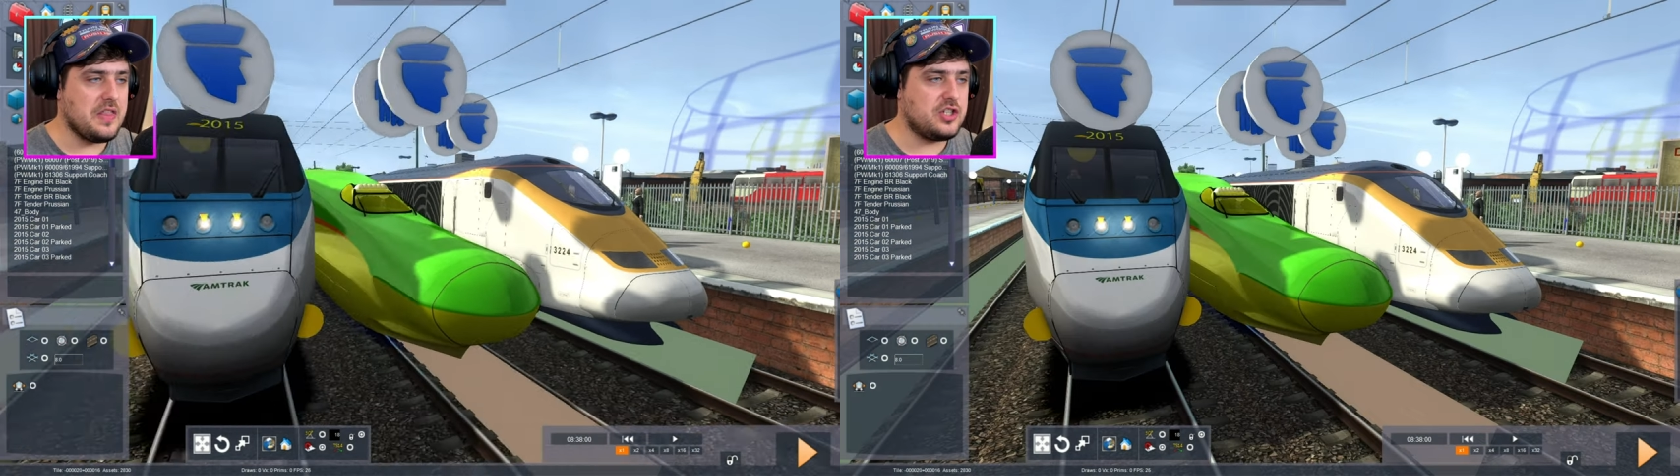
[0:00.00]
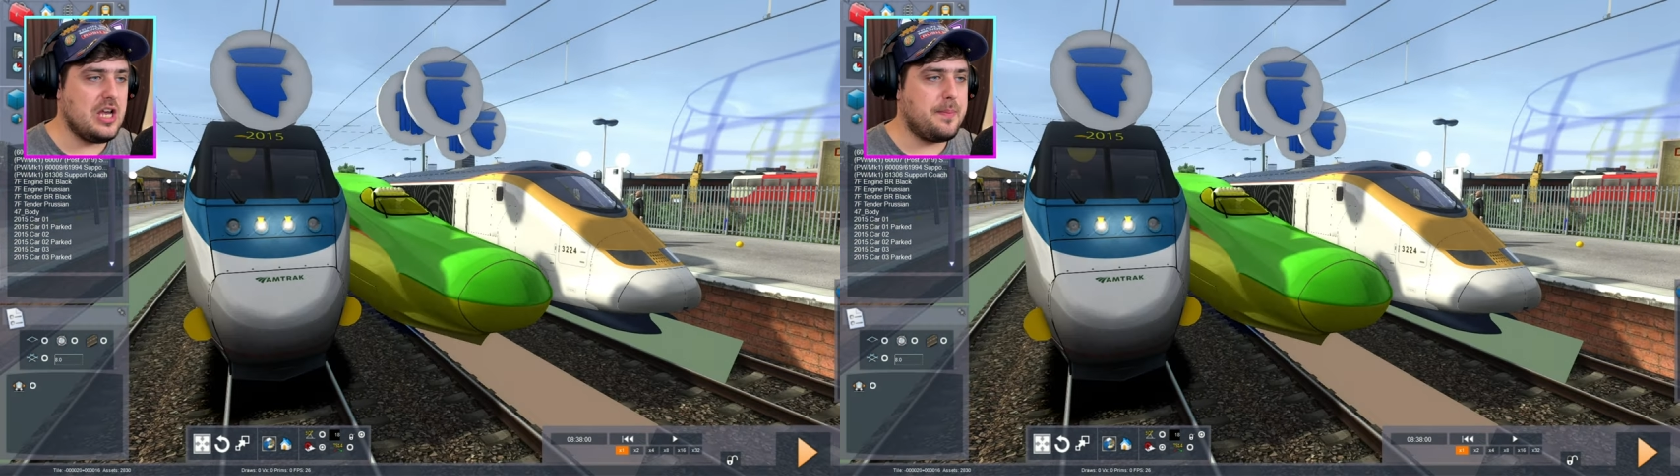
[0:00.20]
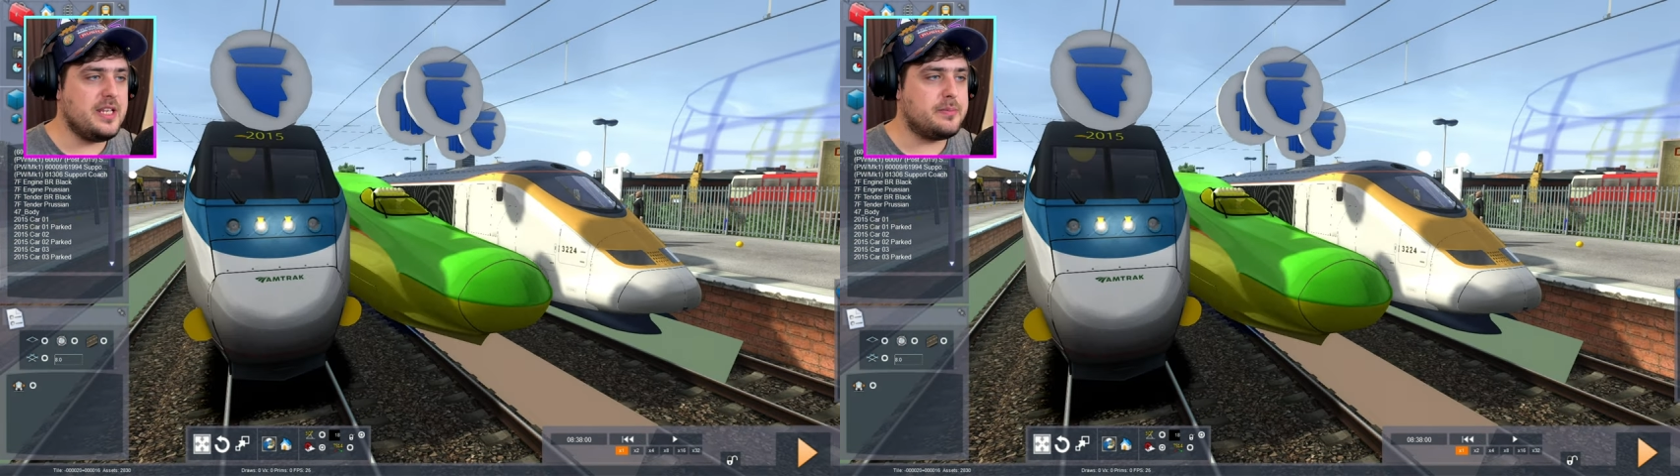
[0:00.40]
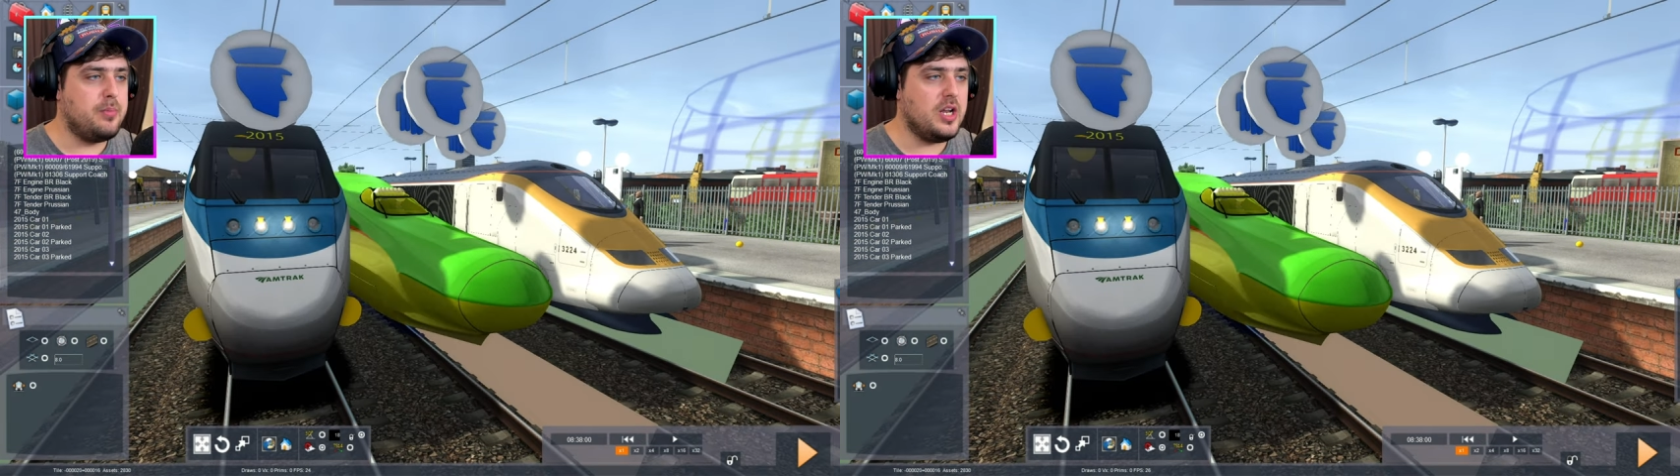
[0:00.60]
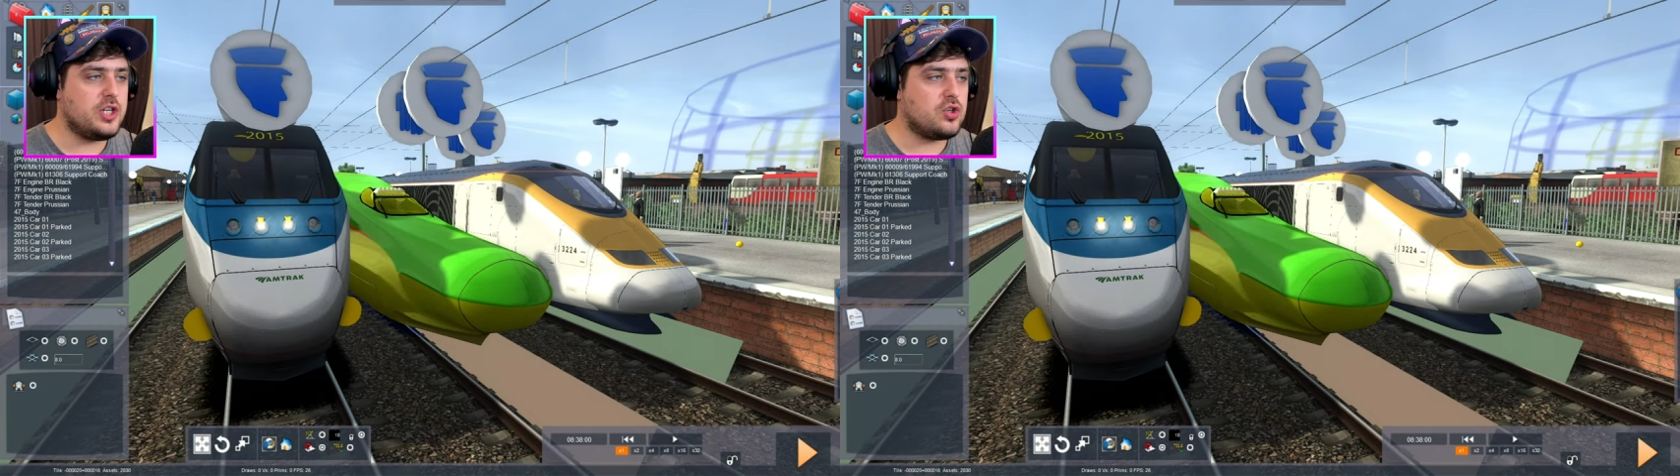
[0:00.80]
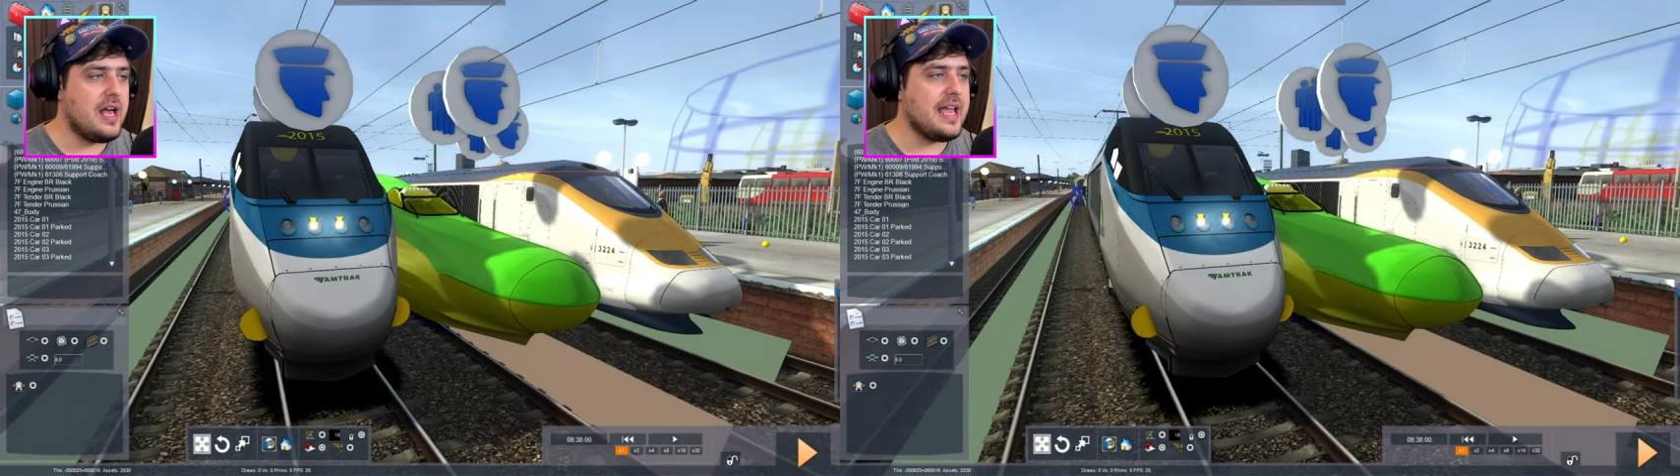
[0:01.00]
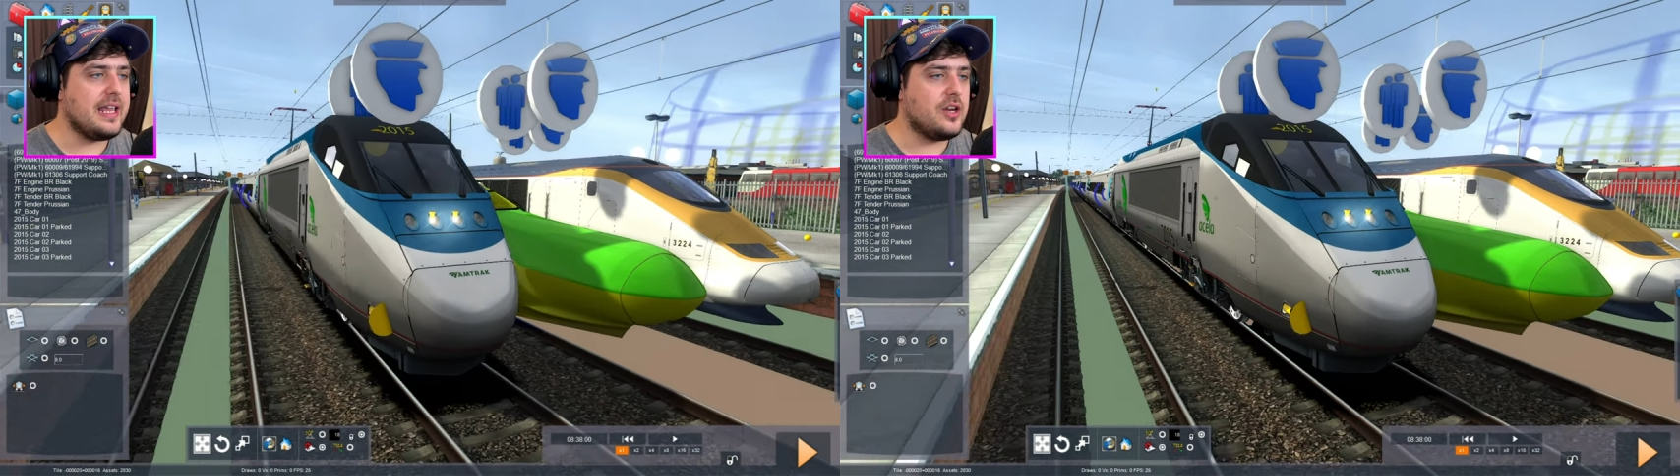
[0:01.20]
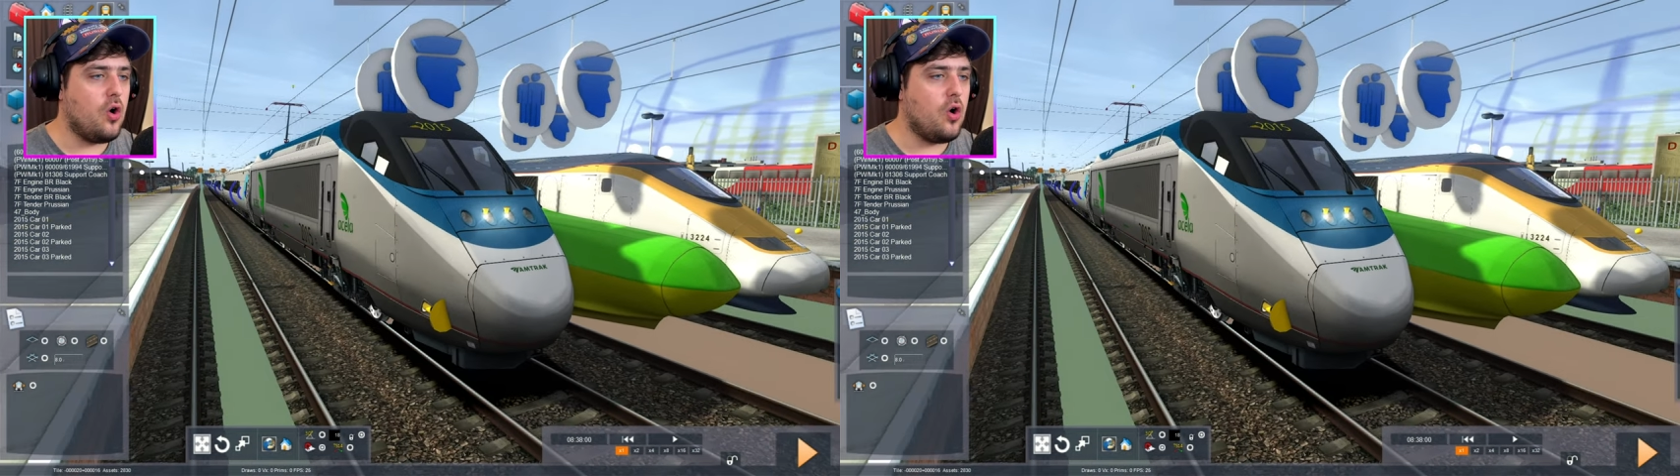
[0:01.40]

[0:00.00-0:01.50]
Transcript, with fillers: the Japanese bullet train,